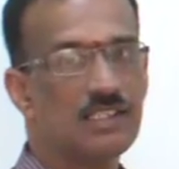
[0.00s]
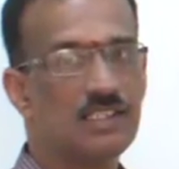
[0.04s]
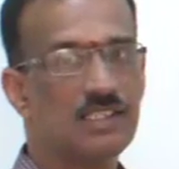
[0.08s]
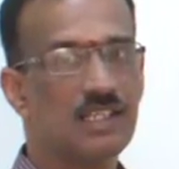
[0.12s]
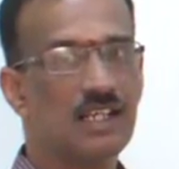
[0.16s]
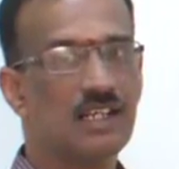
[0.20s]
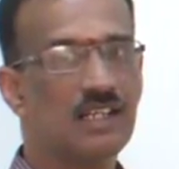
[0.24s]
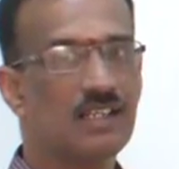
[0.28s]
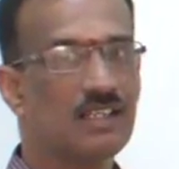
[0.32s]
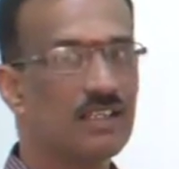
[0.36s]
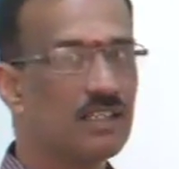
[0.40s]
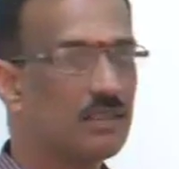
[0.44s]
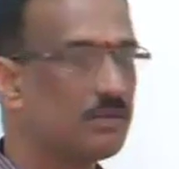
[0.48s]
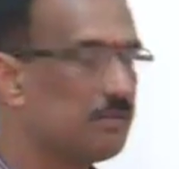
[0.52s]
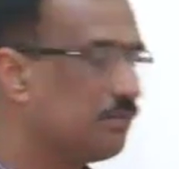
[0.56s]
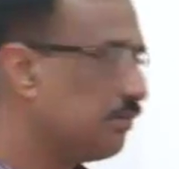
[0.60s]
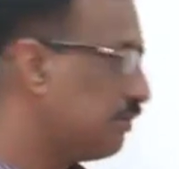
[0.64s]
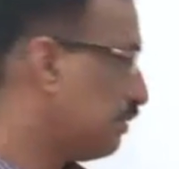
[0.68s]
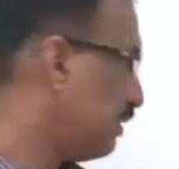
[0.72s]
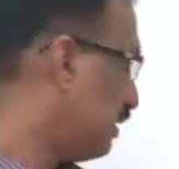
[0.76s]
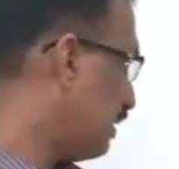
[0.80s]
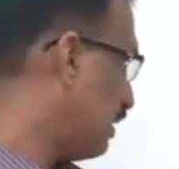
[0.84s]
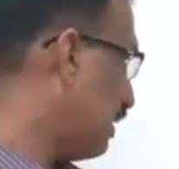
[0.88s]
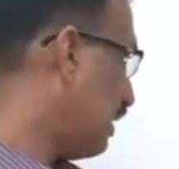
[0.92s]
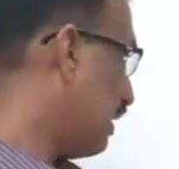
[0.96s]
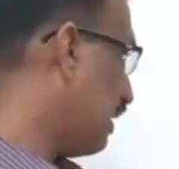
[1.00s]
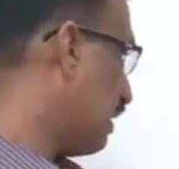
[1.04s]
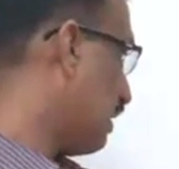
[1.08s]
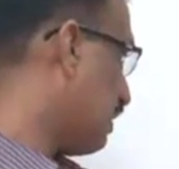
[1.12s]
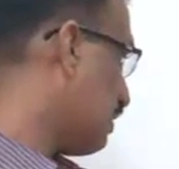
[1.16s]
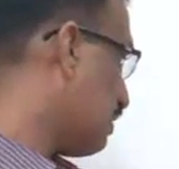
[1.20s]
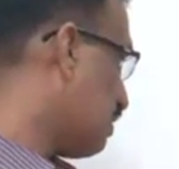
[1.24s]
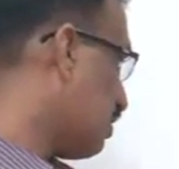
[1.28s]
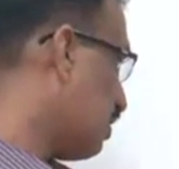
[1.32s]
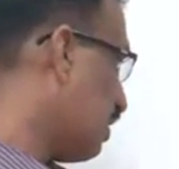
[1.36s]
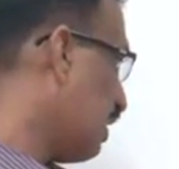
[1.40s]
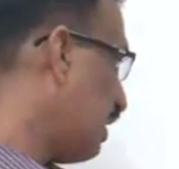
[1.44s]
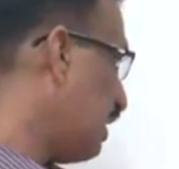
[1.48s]
the
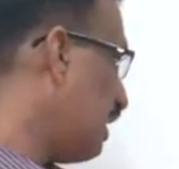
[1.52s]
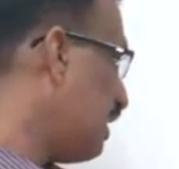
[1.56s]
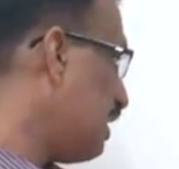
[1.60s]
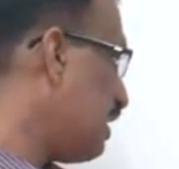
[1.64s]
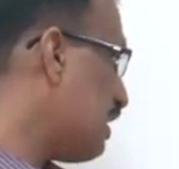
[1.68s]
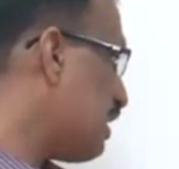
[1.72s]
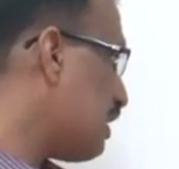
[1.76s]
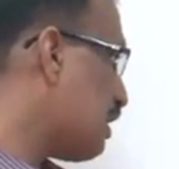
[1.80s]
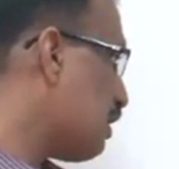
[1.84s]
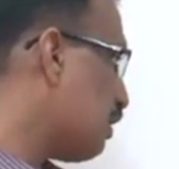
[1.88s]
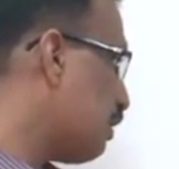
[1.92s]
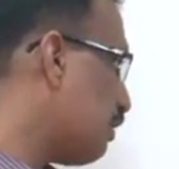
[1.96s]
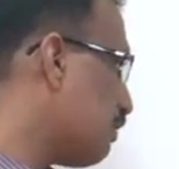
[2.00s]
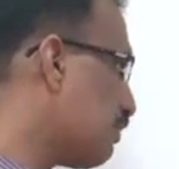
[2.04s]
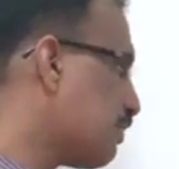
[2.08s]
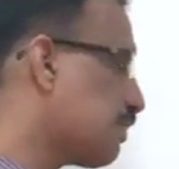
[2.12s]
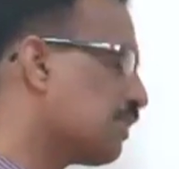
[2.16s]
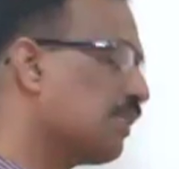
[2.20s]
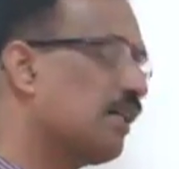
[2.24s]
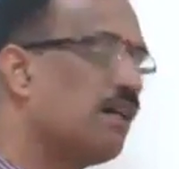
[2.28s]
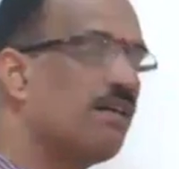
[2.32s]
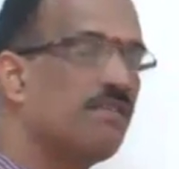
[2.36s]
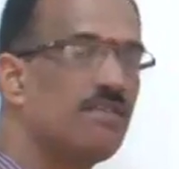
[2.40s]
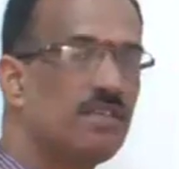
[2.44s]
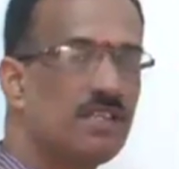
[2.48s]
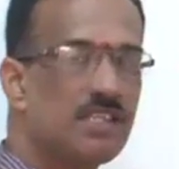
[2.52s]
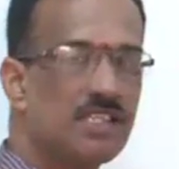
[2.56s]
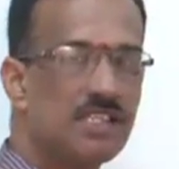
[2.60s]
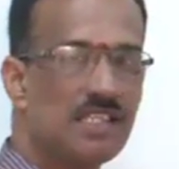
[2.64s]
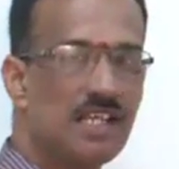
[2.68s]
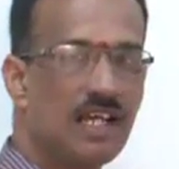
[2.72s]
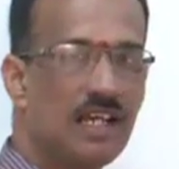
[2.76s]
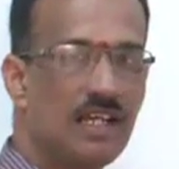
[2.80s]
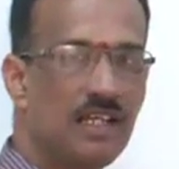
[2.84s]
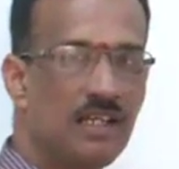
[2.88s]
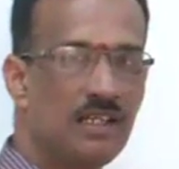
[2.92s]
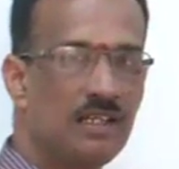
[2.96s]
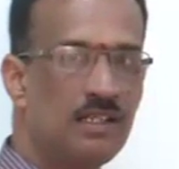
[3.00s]
circumradius in terms of the
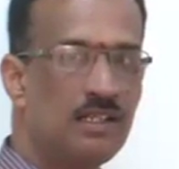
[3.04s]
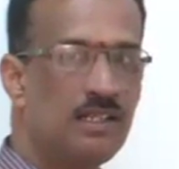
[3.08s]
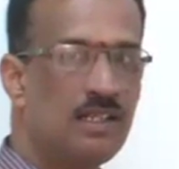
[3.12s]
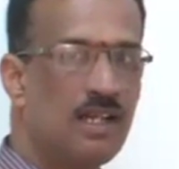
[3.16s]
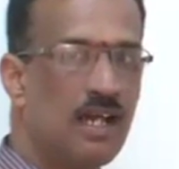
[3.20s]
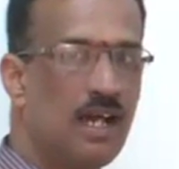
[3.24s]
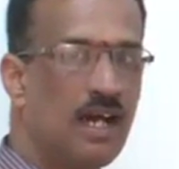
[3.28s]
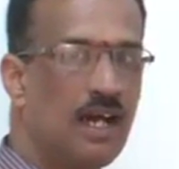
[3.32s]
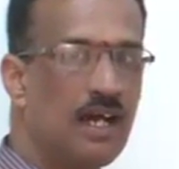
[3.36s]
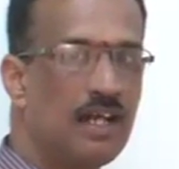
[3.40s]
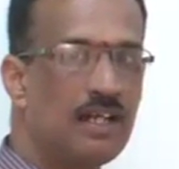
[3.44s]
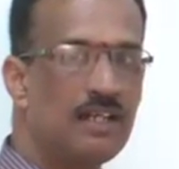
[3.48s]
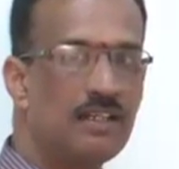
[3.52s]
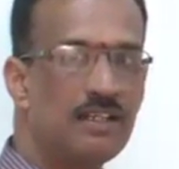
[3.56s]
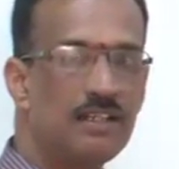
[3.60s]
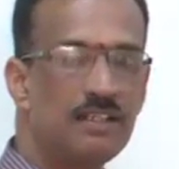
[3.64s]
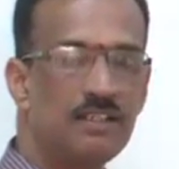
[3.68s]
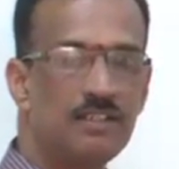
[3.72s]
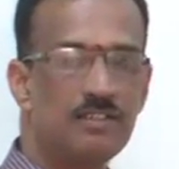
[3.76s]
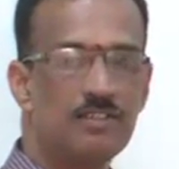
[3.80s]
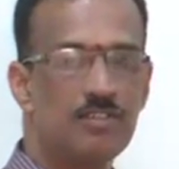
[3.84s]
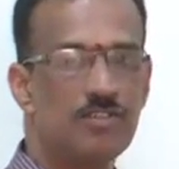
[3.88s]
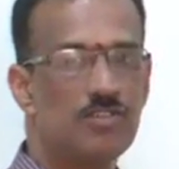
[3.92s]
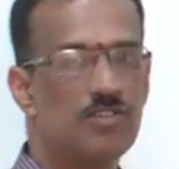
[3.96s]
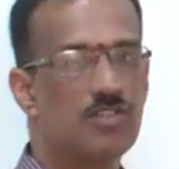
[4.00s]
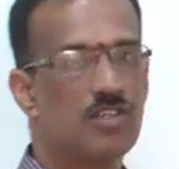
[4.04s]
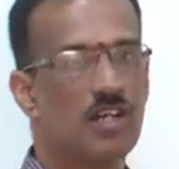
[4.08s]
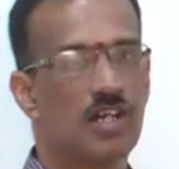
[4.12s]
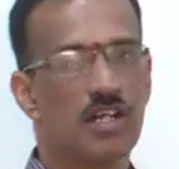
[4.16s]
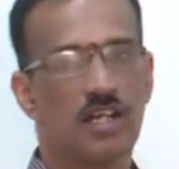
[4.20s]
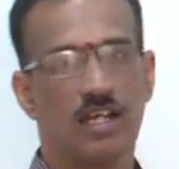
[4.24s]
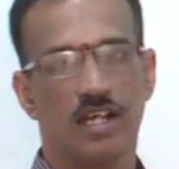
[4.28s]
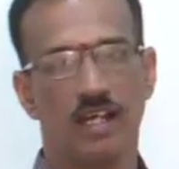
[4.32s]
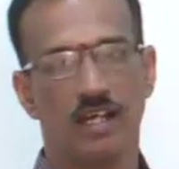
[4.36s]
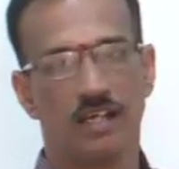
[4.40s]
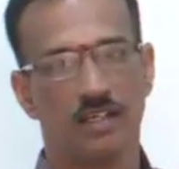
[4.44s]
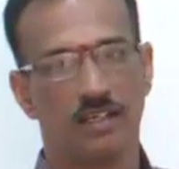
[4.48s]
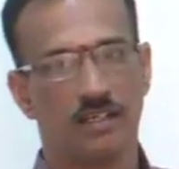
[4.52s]
side and a
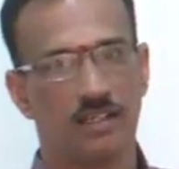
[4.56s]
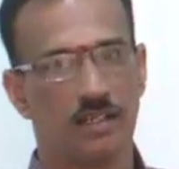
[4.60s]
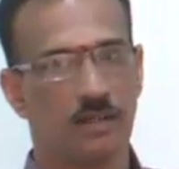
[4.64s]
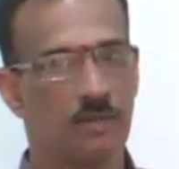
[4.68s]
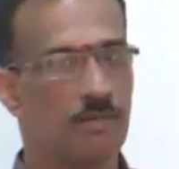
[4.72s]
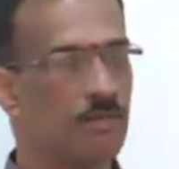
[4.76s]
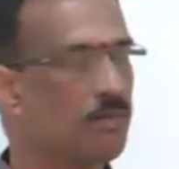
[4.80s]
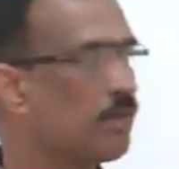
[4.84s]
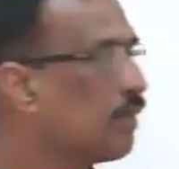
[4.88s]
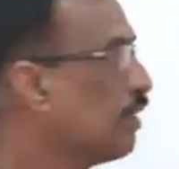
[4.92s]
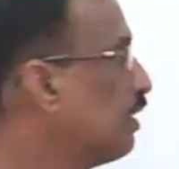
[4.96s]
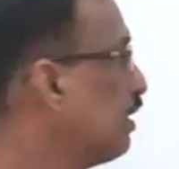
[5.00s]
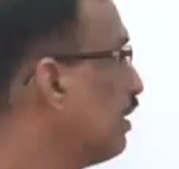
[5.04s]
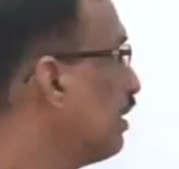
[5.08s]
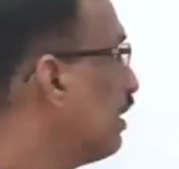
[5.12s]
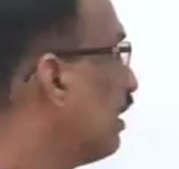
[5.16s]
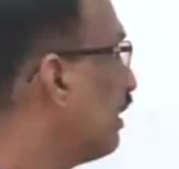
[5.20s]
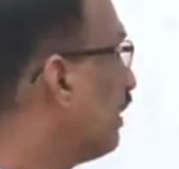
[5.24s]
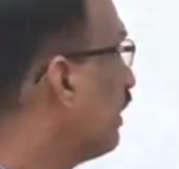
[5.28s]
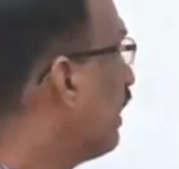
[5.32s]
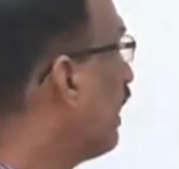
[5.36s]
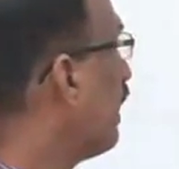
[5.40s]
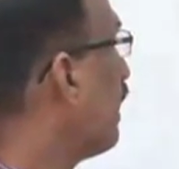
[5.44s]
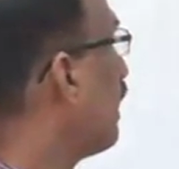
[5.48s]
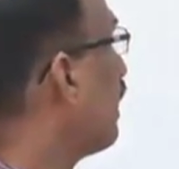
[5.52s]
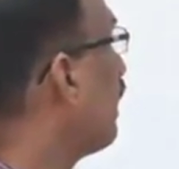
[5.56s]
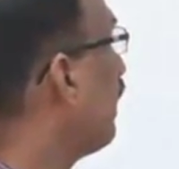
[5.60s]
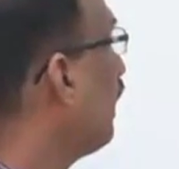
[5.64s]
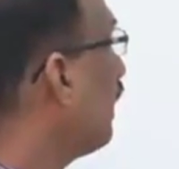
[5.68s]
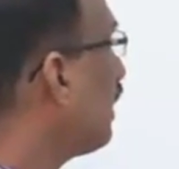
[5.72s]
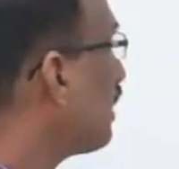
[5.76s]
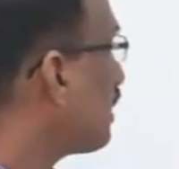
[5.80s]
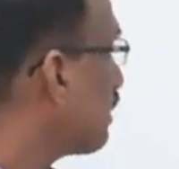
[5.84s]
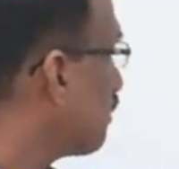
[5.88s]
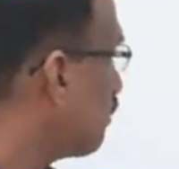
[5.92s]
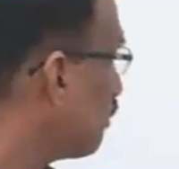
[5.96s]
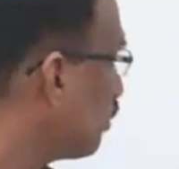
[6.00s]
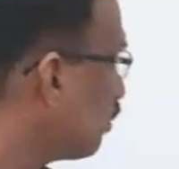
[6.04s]
triangle. Then
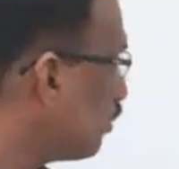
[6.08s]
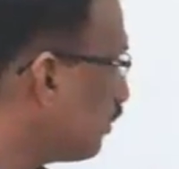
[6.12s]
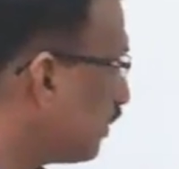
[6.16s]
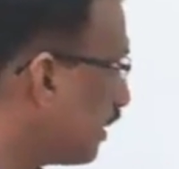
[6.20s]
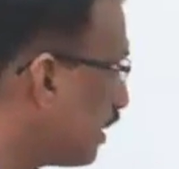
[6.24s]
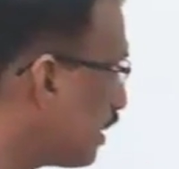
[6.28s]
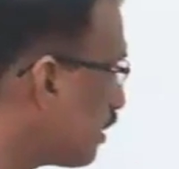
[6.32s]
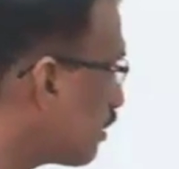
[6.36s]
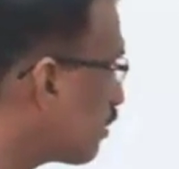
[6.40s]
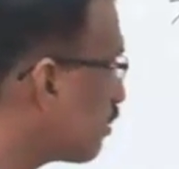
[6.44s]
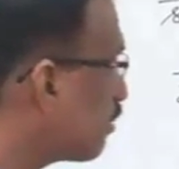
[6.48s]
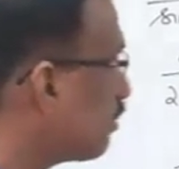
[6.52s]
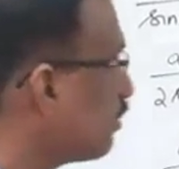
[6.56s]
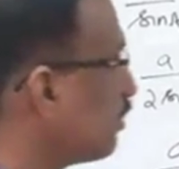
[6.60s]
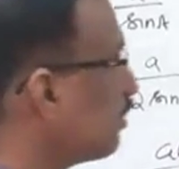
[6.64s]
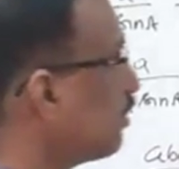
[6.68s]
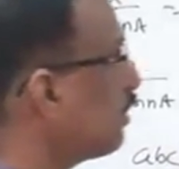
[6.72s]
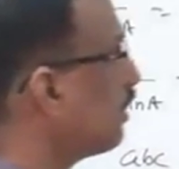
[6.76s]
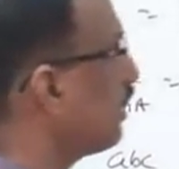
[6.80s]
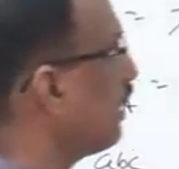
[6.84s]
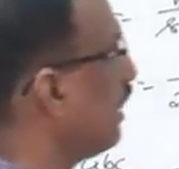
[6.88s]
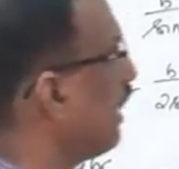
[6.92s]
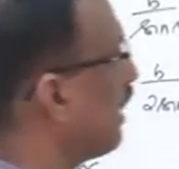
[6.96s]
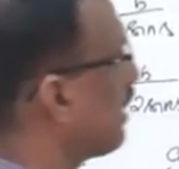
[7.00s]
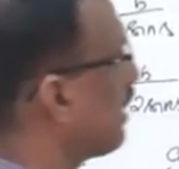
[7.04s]
let us move into the